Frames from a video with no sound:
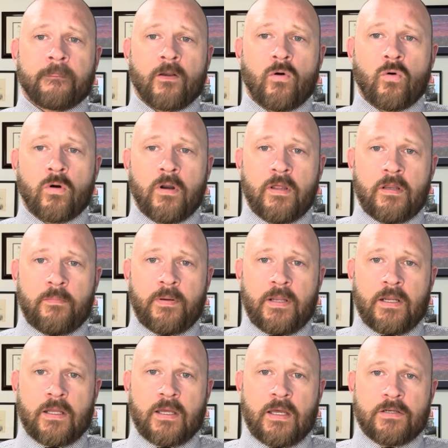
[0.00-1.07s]
or
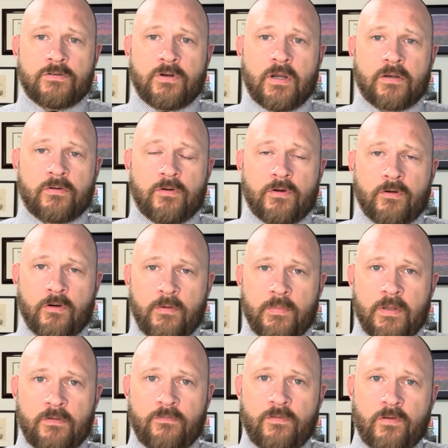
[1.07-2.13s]
independent contractor
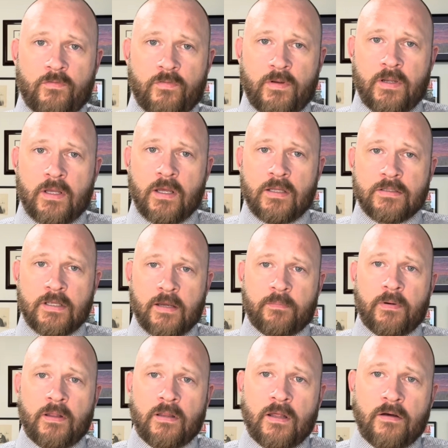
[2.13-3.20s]
agreement, feel free to contact
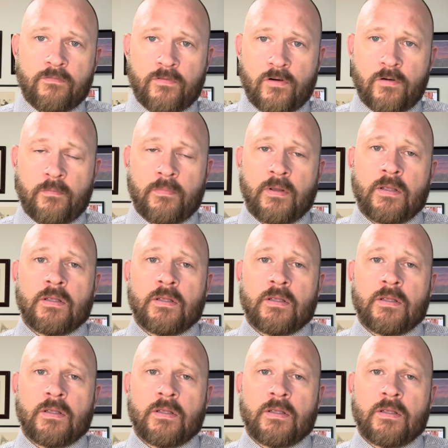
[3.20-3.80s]
my law firm